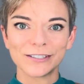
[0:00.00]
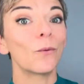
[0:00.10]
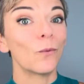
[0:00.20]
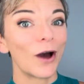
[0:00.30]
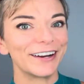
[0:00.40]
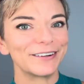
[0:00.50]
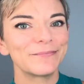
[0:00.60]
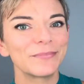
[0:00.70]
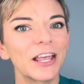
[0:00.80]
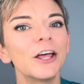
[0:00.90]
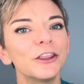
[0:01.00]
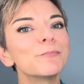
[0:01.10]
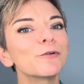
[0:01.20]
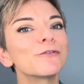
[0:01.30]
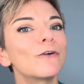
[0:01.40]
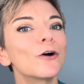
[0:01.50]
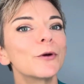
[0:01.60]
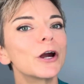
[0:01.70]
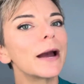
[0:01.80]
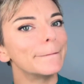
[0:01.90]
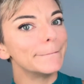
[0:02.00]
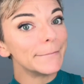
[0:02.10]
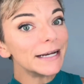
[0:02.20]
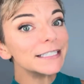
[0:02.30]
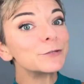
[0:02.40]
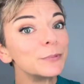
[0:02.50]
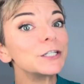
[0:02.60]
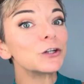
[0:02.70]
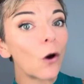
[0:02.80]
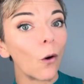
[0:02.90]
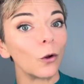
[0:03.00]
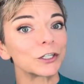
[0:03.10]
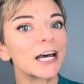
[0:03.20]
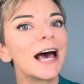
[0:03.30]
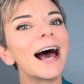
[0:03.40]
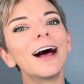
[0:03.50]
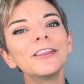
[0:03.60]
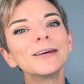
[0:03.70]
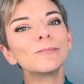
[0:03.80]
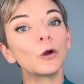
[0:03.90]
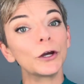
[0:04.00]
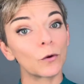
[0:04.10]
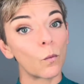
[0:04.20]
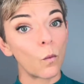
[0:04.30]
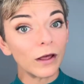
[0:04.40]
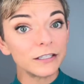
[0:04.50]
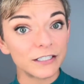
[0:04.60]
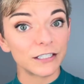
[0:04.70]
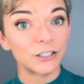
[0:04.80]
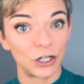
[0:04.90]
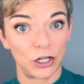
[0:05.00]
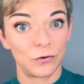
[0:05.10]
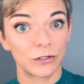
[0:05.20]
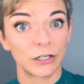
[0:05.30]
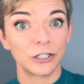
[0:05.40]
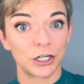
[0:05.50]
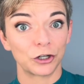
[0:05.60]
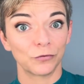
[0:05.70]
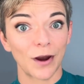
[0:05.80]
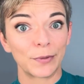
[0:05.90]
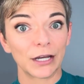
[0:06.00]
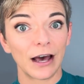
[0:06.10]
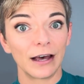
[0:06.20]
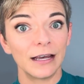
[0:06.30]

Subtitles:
1, the performer must be told how the employer wants to use their digital replica,